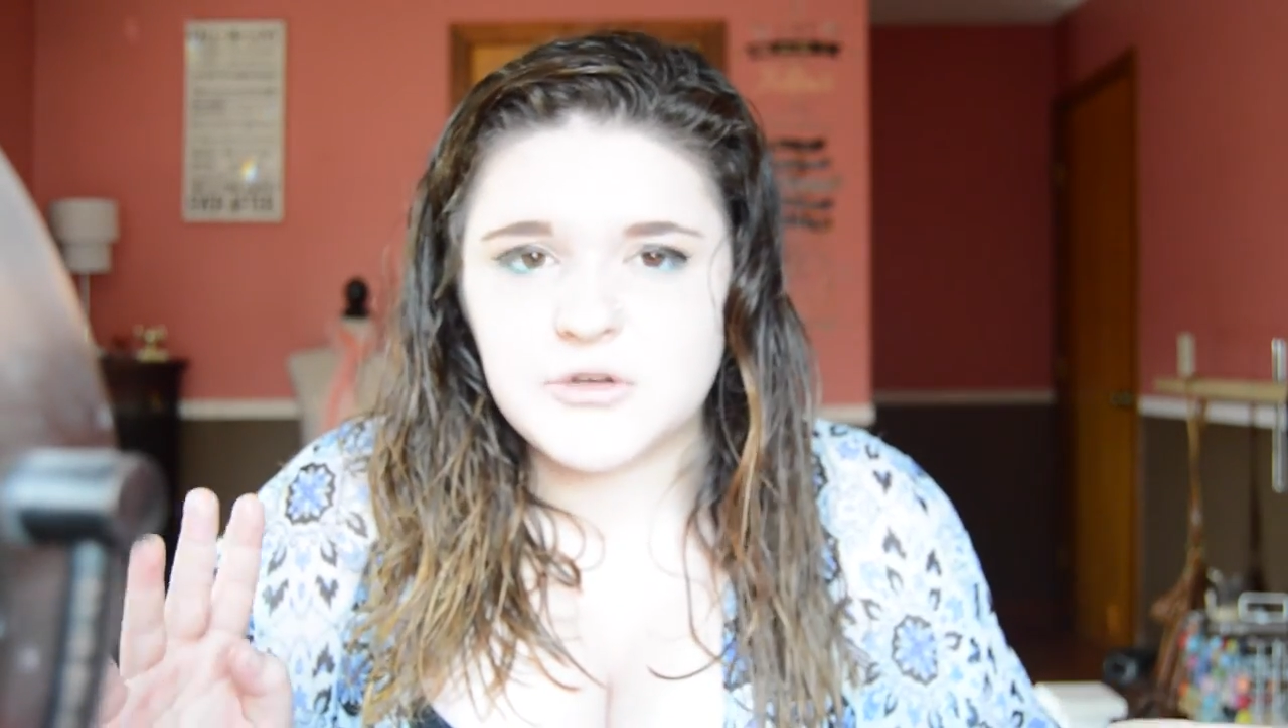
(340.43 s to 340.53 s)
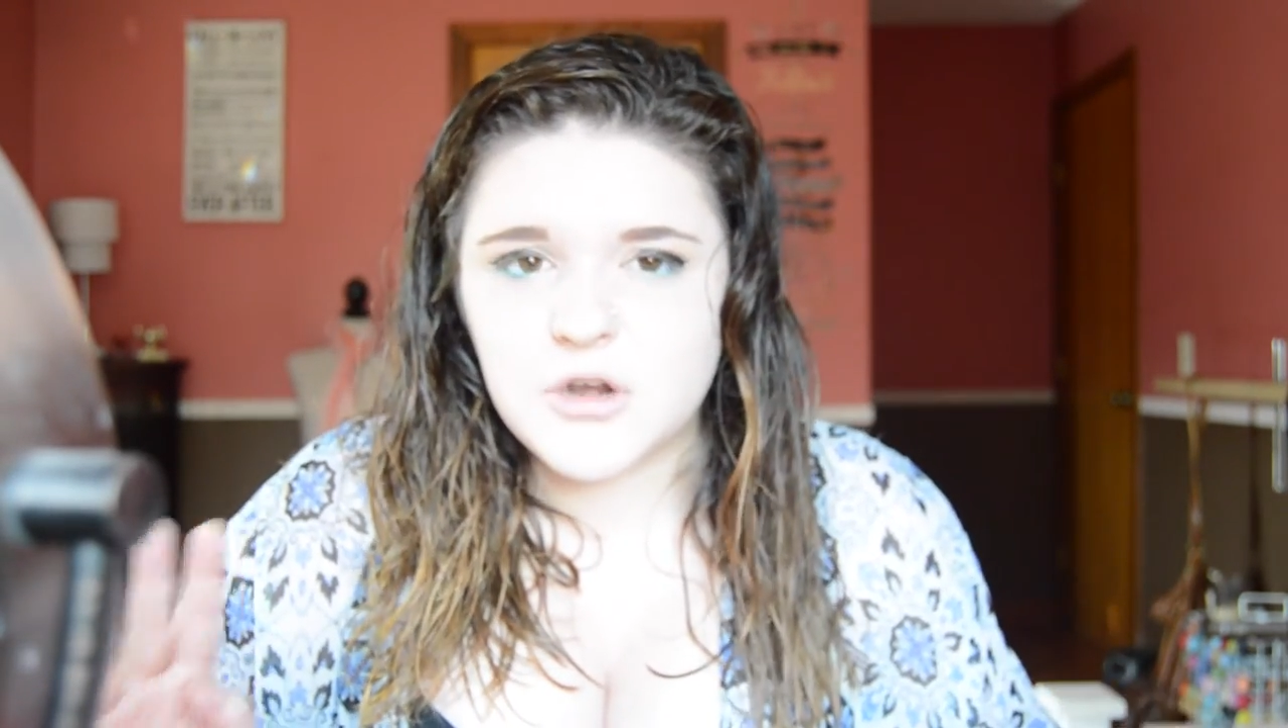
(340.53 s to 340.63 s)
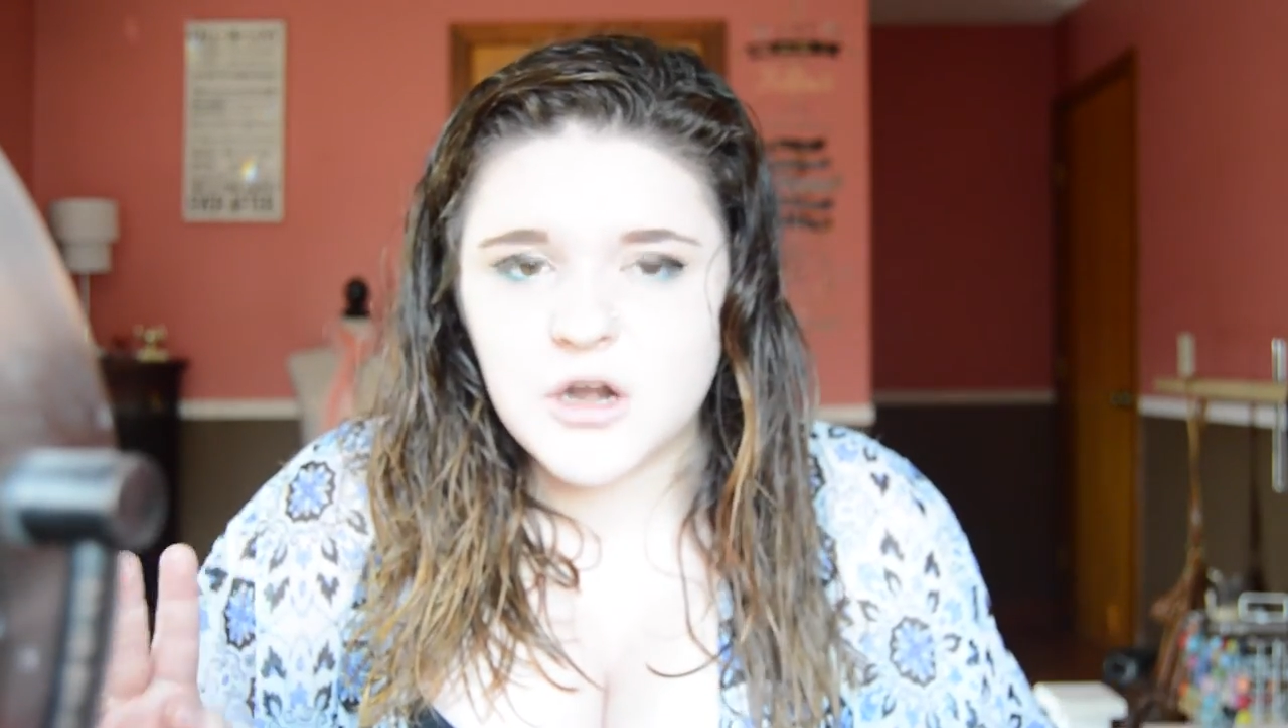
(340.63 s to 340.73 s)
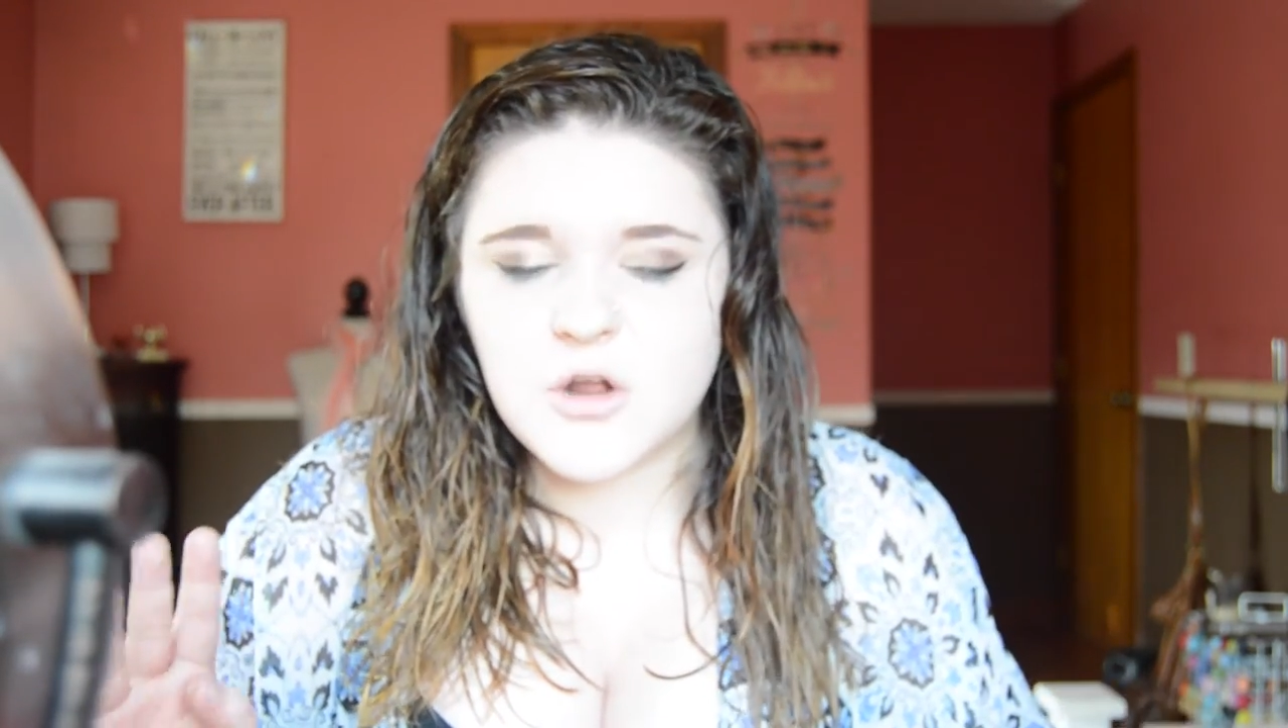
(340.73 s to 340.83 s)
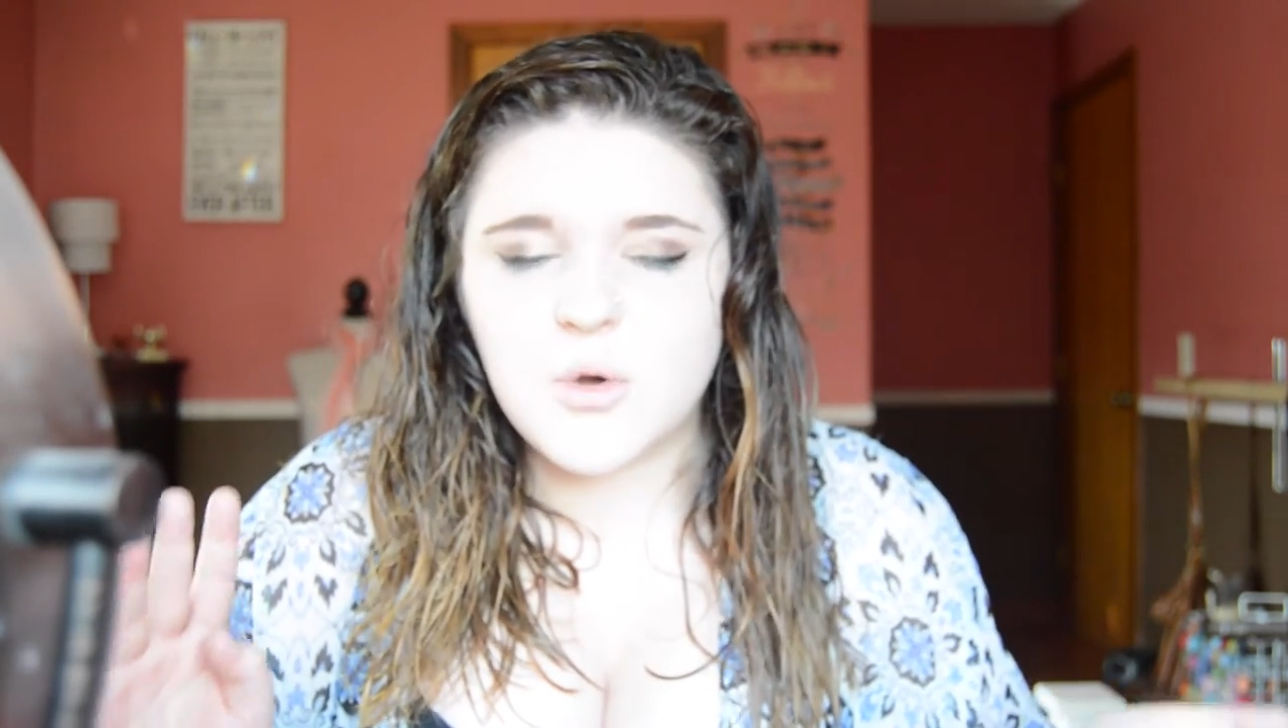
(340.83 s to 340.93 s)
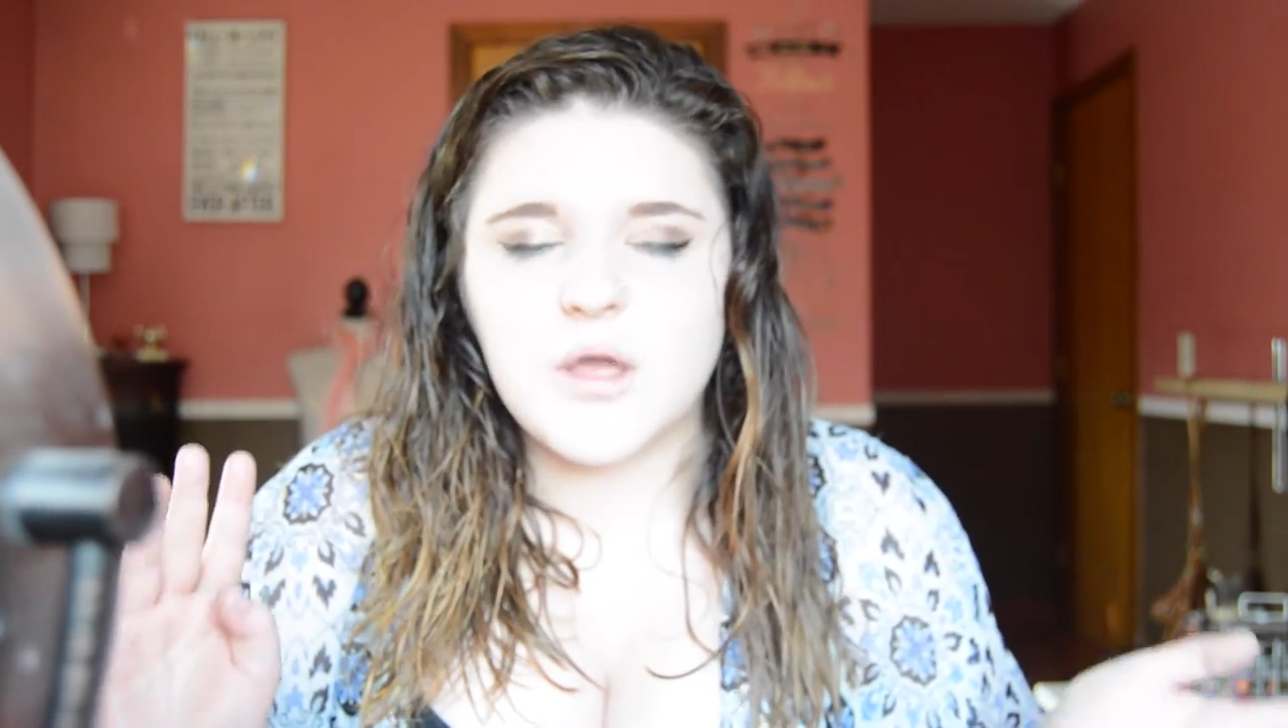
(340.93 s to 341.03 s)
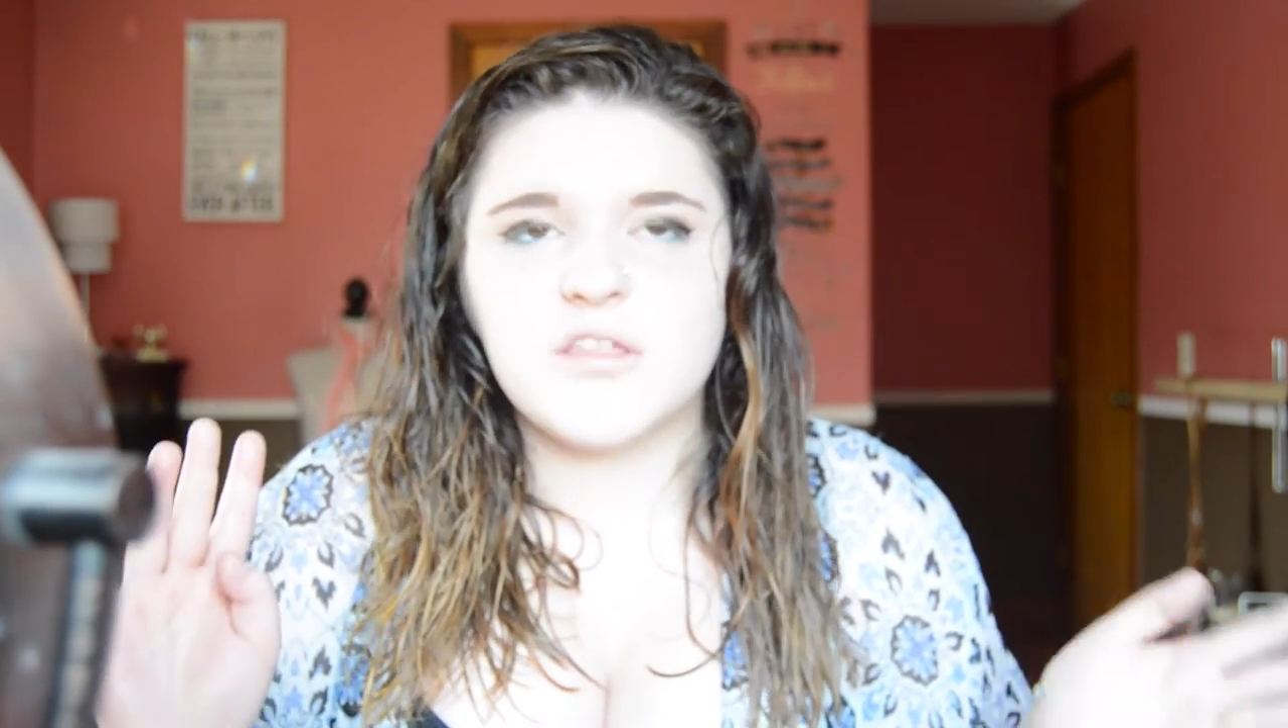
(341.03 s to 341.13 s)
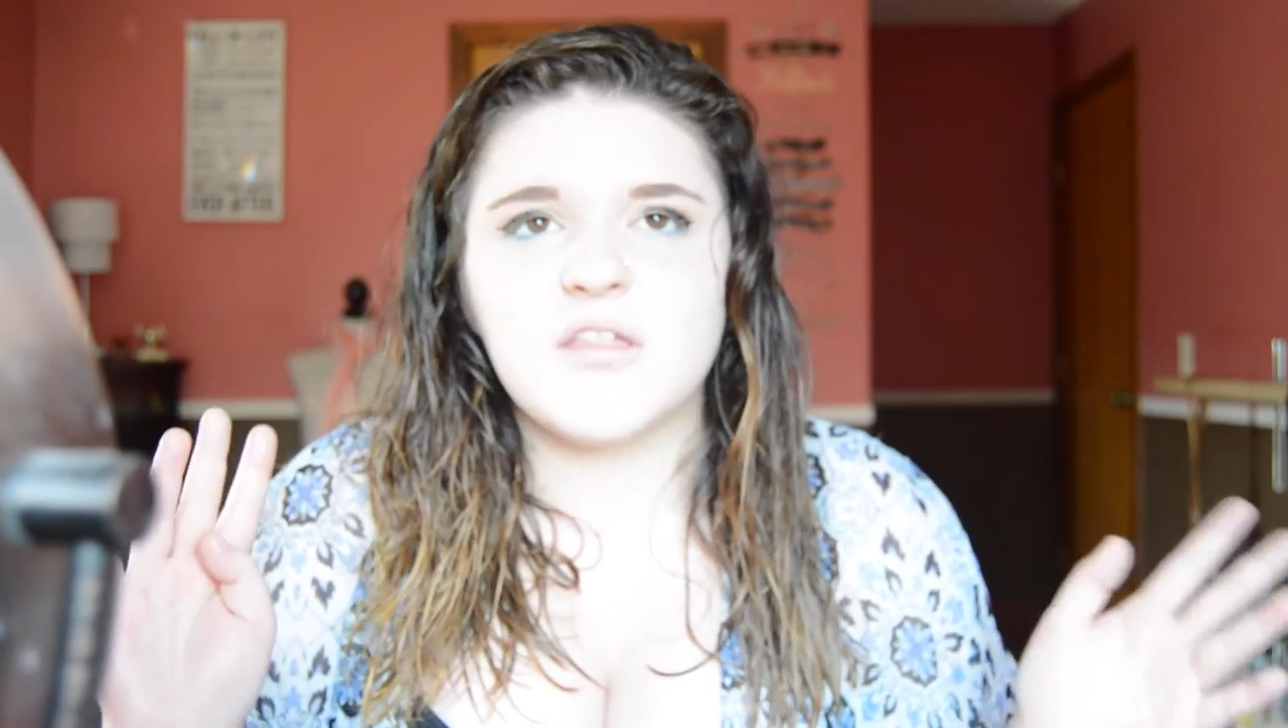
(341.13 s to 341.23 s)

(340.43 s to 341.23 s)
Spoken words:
turquoise,